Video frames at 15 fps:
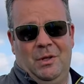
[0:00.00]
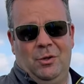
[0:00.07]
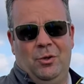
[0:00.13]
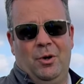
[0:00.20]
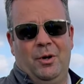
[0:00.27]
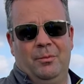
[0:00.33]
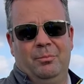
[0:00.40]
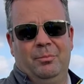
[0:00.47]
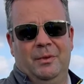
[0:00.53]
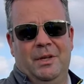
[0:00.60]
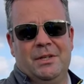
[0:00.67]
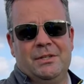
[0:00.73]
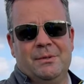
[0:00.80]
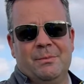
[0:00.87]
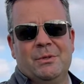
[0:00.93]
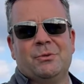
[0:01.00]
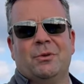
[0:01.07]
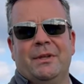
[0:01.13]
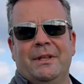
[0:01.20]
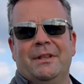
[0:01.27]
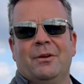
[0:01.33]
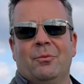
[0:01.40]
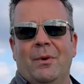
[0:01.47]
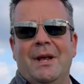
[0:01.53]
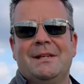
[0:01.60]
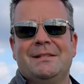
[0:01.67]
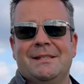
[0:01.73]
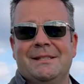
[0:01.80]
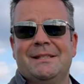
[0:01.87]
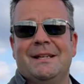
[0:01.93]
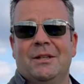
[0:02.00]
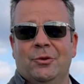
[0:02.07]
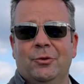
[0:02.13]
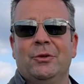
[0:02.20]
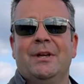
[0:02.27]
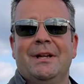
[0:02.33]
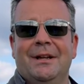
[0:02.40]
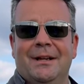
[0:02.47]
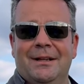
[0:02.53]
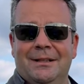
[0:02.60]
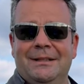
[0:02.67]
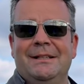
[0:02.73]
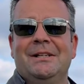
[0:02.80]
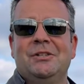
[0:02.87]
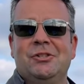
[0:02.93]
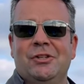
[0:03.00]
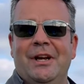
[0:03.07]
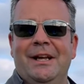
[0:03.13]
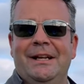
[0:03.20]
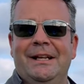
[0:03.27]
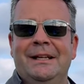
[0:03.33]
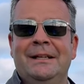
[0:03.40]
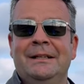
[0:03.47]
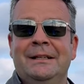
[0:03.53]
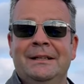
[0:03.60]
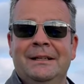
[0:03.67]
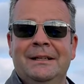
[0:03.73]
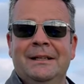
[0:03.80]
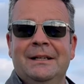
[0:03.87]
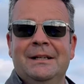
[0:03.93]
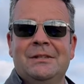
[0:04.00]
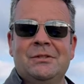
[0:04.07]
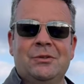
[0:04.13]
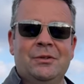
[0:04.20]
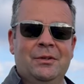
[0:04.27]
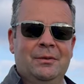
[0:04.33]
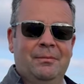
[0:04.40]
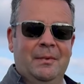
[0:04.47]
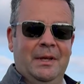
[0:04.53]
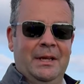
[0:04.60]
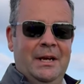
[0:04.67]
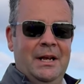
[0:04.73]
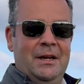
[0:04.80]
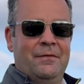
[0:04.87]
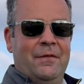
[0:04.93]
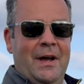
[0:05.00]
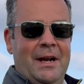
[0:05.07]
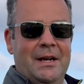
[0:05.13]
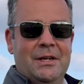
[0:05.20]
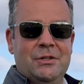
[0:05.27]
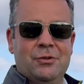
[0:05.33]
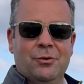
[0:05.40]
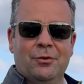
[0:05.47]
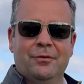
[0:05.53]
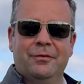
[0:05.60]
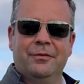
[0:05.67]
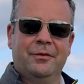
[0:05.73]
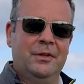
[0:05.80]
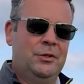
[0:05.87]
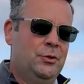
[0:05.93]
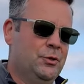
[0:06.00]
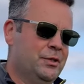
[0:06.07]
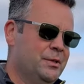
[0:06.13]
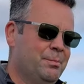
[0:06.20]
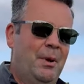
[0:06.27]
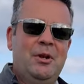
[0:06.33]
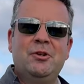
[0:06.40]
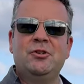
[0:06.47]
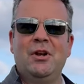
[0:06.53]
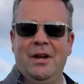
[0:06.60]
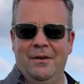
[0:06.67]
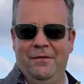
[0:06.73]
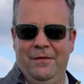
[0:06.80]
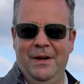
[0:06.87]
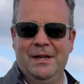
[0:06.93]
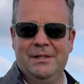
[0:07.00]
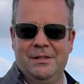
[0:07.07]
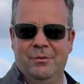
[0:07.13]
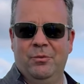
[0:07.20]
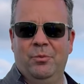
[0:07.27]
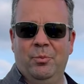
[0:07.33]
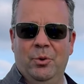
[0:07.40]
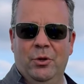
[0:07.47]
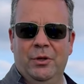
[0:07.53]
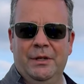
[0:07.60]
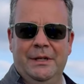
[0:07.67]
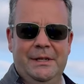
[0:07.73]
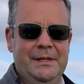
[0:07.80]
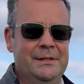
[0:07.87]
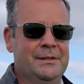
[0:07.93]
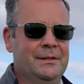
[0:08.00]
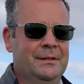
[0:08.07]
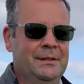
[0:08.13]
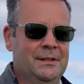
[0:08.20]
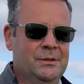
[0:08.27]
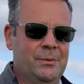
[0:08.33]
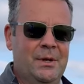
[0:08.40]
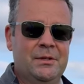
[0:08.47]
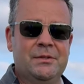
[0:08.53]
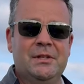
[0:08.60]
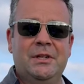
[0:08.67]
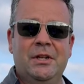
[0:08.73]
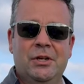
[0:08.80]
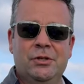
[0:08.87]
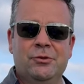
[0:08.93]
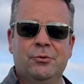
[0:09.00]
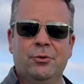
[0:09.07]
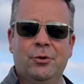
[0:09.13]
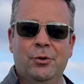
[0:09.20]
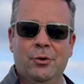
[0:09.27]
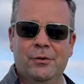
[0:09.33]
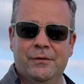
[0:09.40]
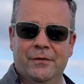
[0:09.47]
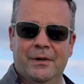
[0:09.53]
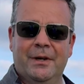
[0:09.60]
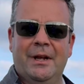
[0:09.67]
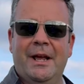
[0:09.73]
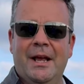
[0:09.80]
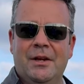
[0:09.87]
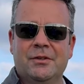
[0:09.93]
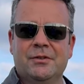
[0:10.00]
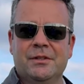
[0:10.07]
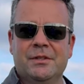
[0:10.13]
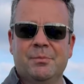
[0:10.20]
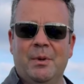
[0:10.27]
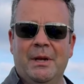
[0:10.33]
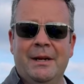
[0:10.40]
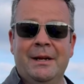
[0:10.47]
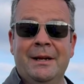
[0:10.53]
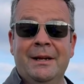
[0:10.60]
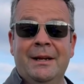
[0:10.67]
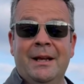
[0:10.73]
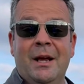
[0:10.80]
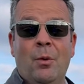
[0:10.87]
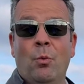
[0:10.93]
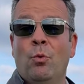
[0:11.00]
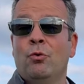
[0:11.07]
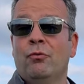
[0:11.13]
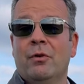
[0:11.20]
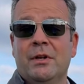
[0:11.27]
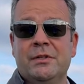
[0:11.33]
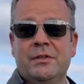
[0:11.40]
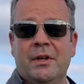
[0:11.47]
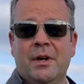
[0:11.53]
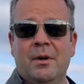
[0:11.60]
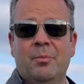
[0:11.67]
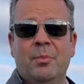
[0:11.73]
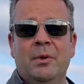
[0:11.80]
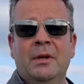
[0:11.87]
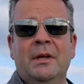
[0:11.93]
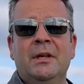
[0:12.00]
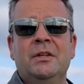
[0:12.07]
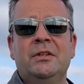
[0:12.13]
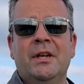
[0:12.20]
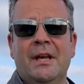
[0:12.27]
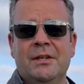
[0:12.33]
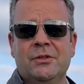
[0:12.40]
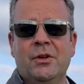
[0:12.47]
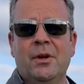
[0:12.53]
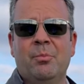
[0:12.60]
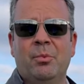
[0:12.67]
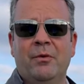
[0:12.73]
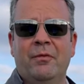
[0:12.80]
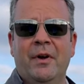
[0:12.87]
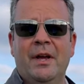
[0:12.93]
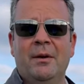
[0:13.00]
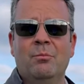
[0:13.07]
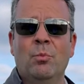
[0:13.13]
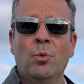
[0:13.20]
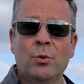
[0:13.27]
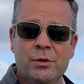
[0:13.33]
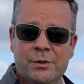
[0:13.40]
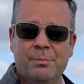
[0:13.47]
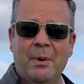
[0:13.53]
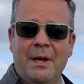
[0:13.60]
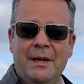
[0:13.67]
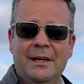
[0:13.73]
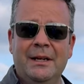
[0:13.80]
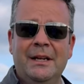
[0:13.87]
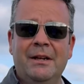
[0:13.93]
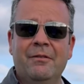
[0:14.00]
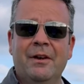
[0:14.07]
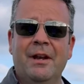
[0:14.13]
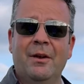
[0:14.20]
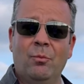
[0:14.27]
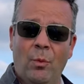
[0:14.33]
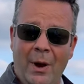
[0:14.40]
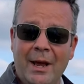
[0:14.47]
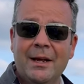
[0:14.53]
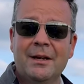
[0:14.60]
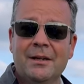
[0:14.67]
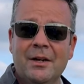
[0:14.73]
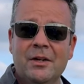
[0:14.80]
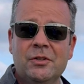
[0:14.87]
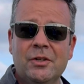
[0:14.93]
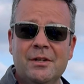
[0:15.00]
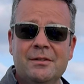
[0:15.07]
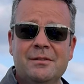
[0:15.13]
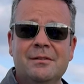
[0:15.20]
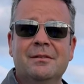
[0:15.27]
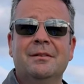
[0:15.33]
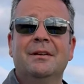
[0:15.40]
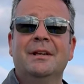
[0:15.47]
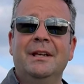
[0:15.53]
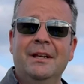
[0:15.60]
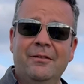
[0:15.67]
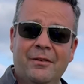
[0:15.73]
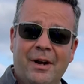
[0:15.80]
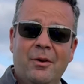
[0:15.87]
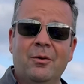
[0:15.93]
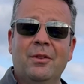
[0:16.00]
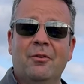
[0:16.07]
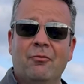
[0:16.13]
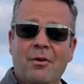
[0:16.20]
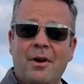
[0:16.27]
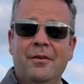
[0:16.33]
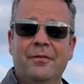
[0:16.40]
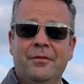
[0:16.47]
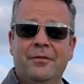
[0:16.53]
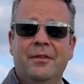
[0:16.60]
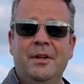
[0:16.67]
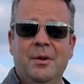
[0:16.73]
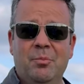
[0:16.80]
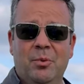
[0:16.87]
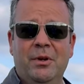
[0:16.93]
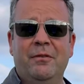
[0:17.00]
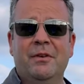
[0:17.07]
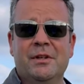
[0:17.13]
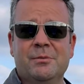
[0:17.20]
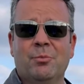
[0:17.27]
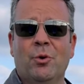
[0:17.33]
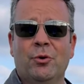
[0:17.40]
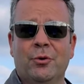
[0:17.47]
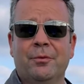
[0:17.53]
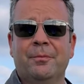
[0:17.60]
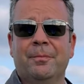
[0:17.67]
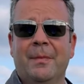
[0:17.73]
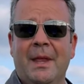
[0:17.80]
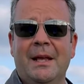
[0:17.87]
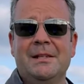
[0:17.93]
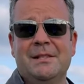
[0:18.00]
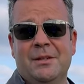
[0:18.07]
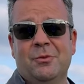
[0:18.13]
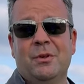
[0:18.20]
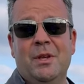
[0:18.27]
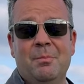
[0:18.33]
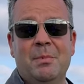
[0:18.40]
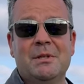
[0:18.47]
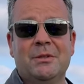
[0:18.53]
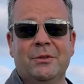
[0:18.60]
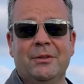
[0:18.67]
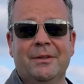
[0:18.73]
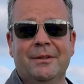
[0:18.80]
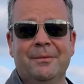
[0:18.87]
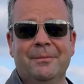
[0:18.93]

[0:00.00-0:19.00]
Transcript: lot of customers will like their wedge to stay looking clean and shiny. So the great advantage of the new spin gen face that we've put on these, as well as the additional grooves for extra spin, it won't rust up, yet it's going to provide more spin even in wet conditions, even out of the rough, than the previous model, and still keep its look.